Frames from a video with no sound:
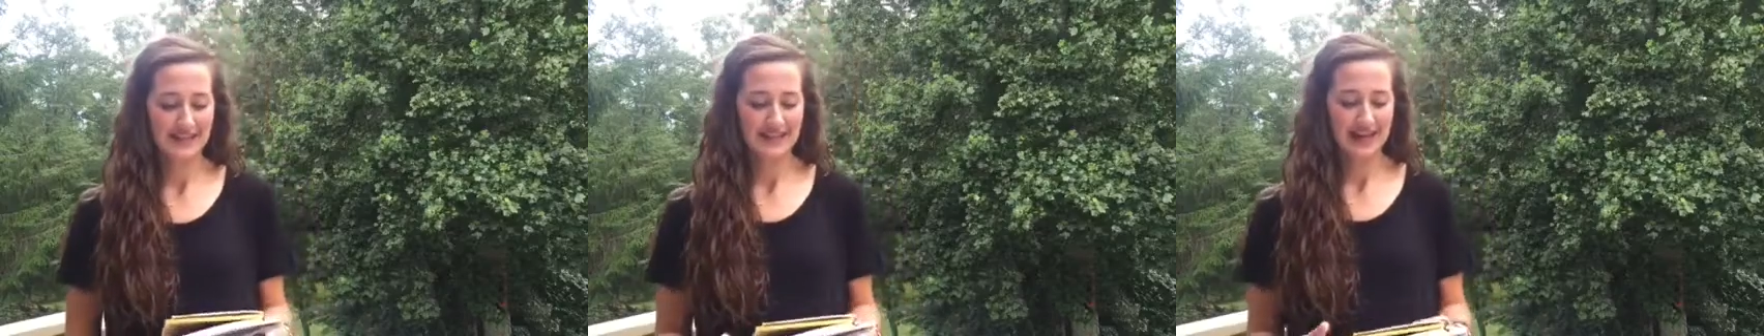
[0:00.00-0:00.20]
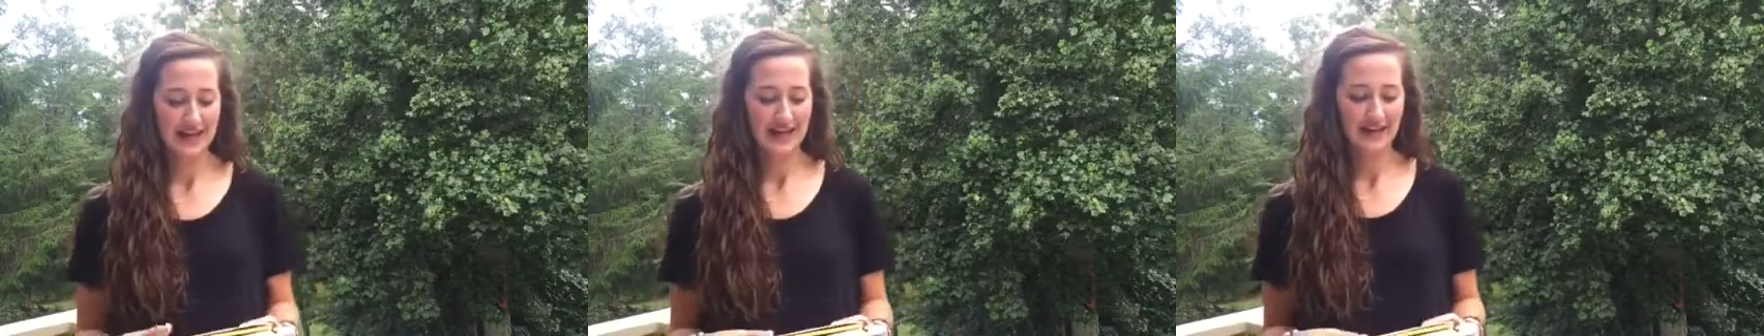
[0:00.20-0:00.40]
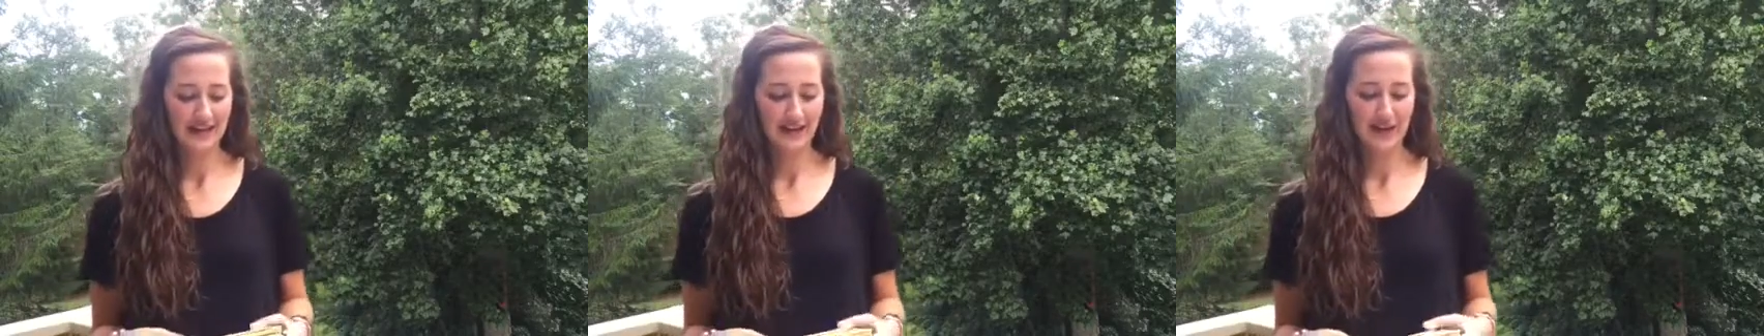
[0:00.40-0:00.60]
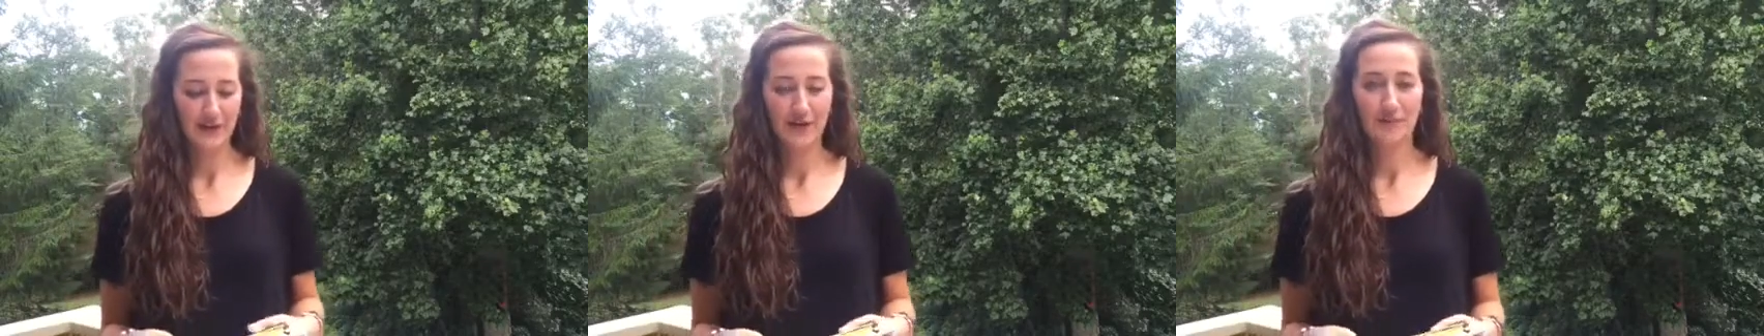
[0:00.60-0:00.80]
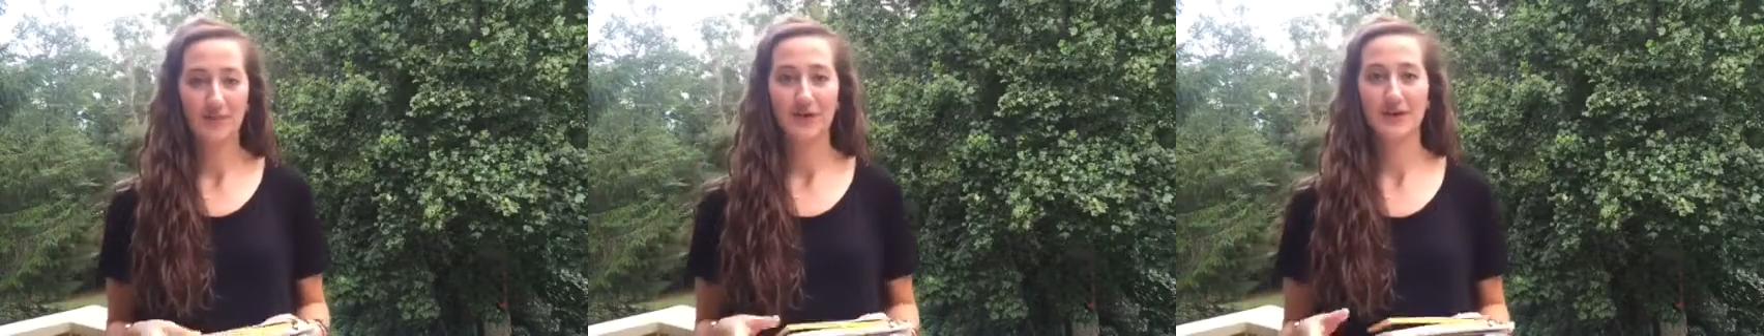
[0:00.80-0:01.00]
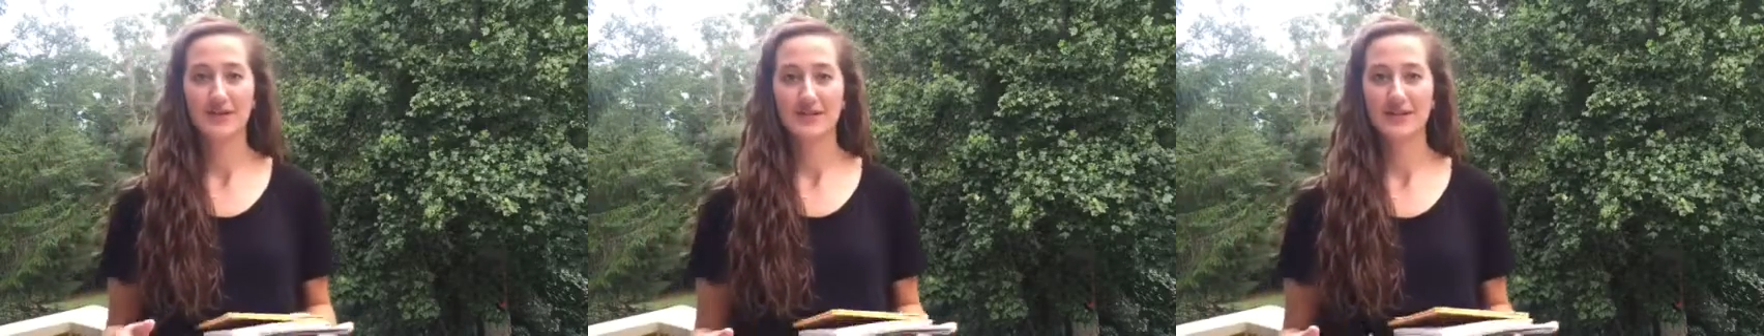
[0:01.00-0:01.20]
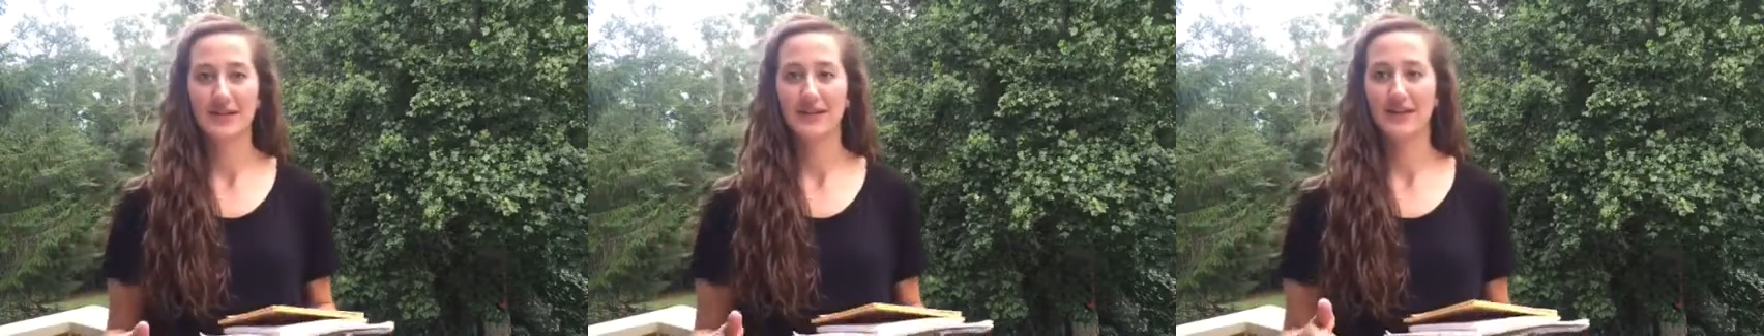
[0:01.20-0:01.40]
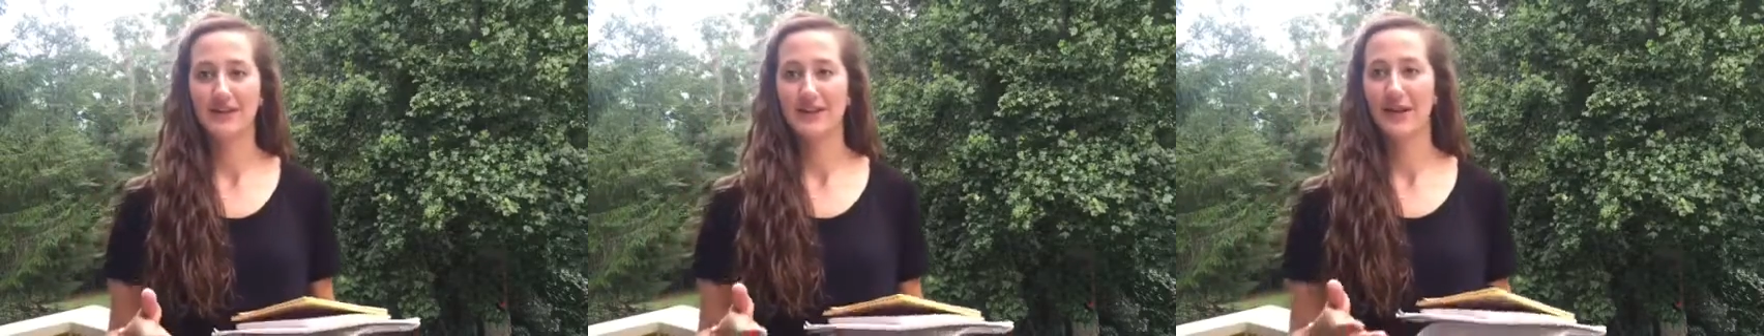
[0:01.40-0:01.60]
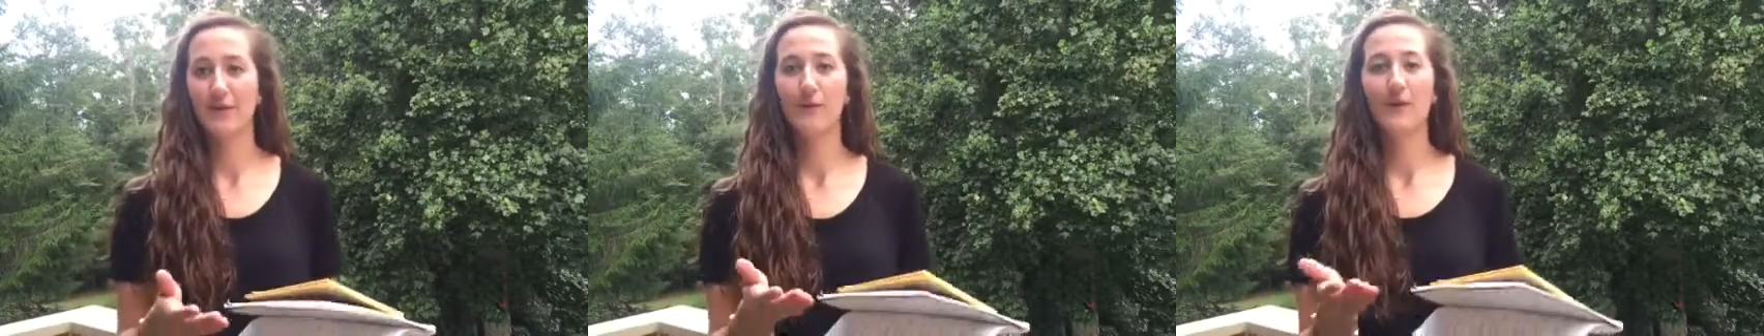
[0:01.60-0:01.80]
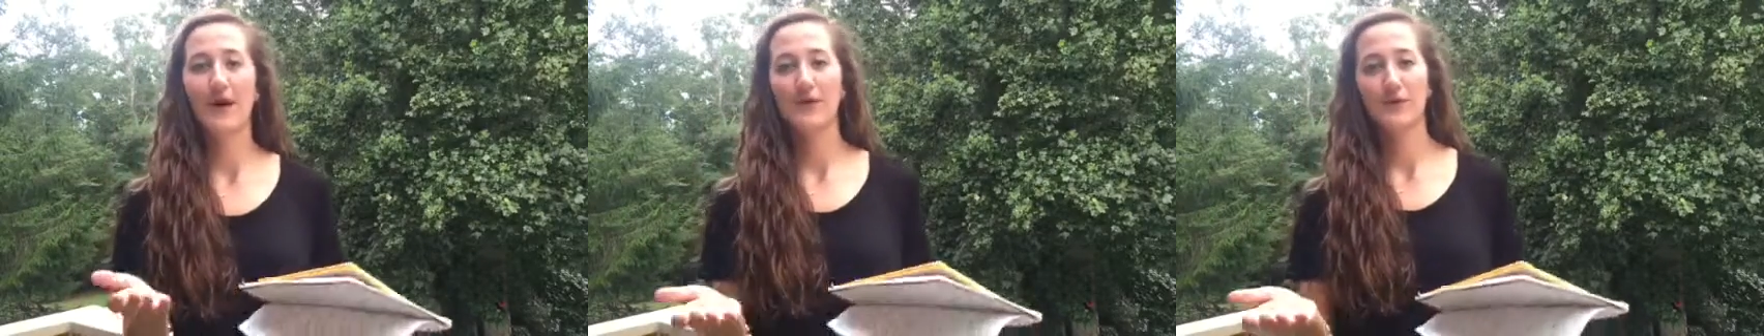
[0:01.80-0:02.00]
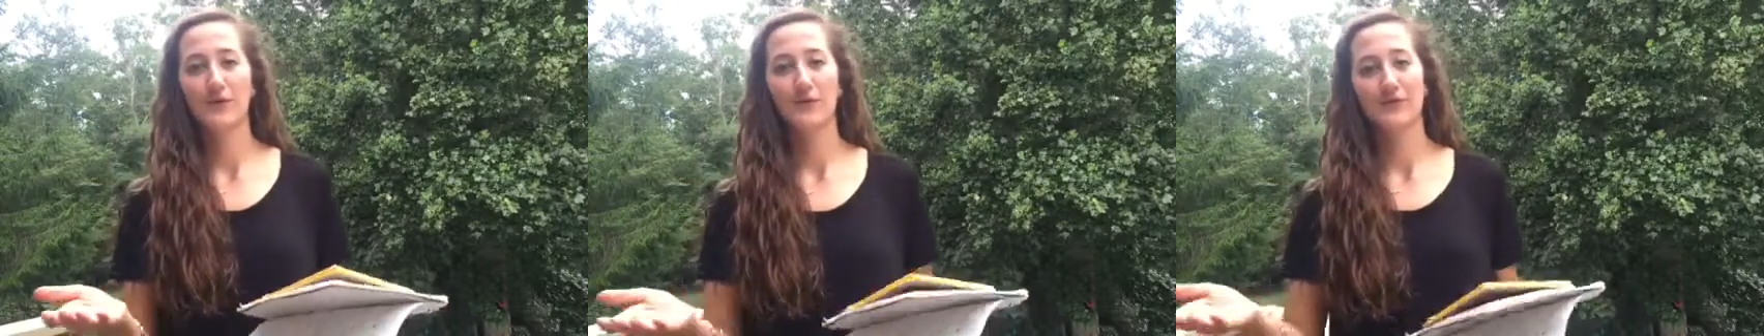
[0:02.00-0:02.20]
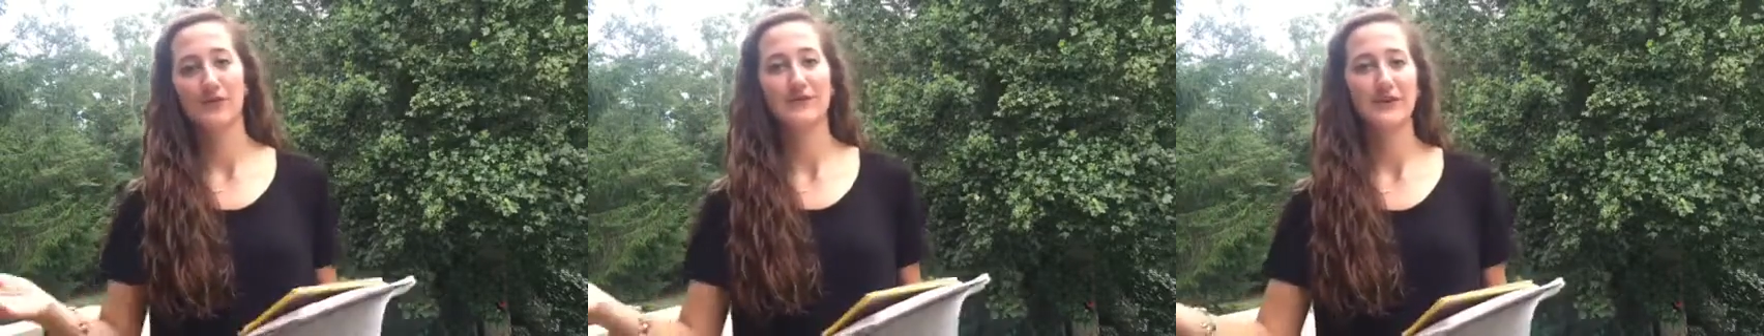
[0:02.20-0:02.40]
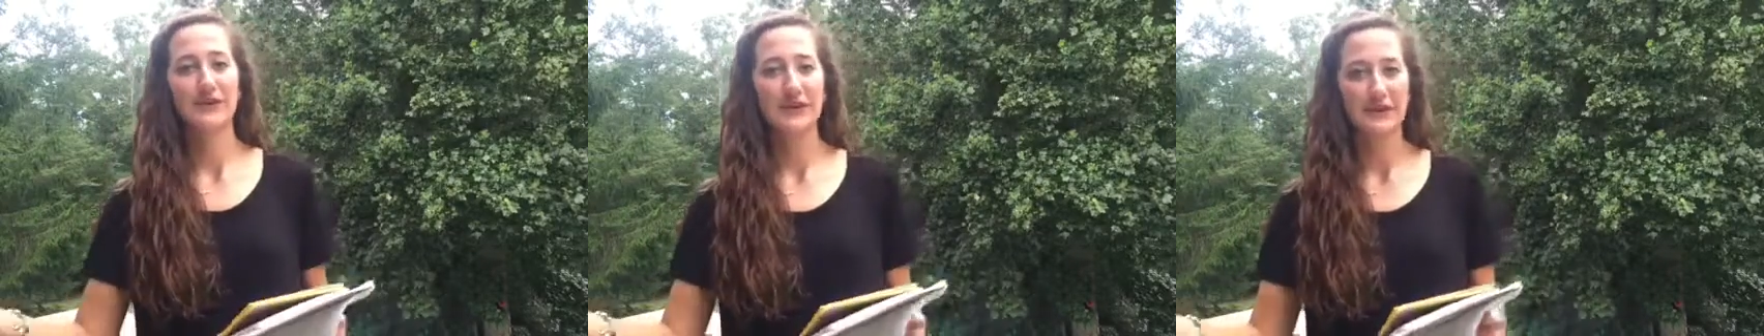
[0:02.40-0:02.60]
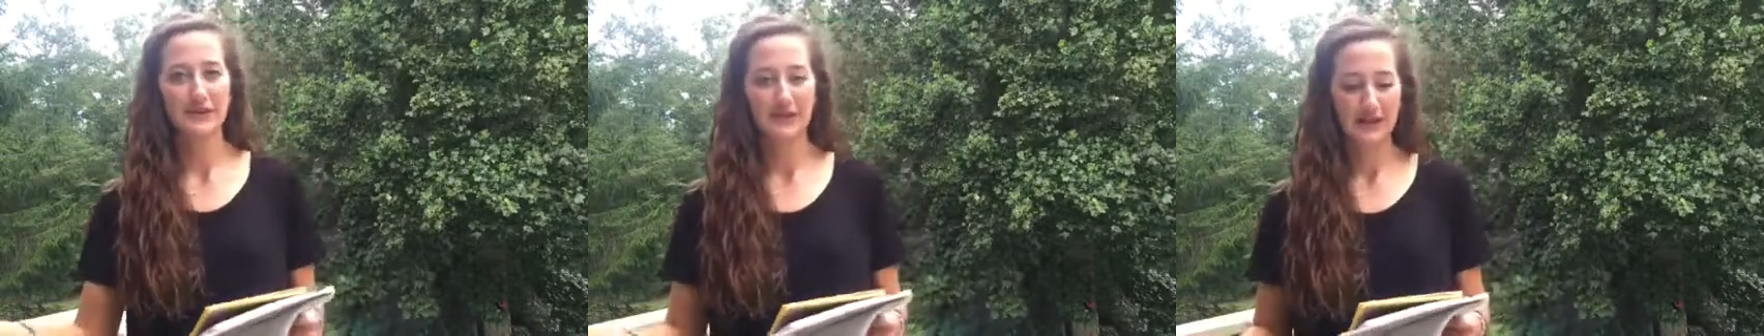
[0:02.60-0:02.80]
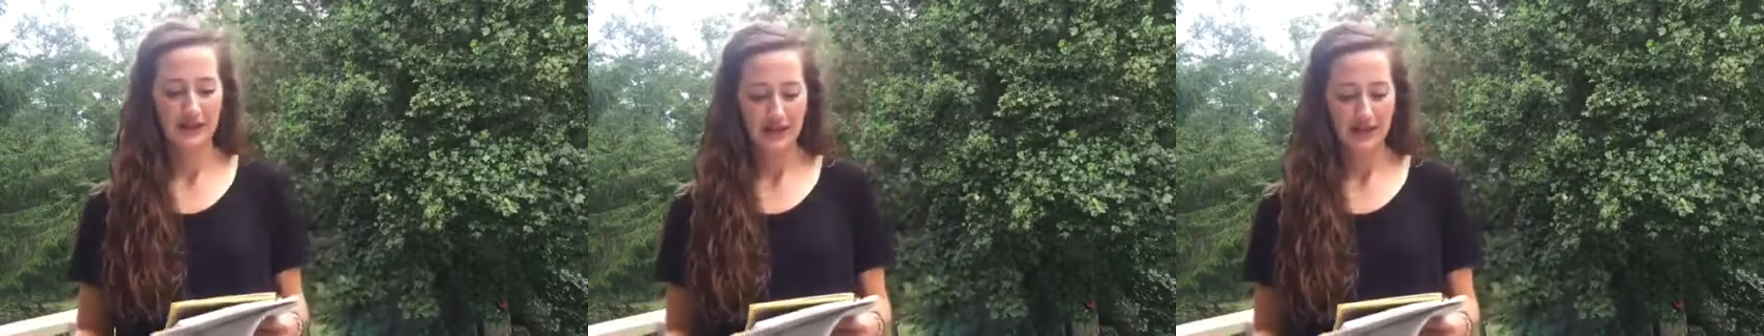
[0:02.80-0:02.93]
that, you know, a person and the one will fulfill you,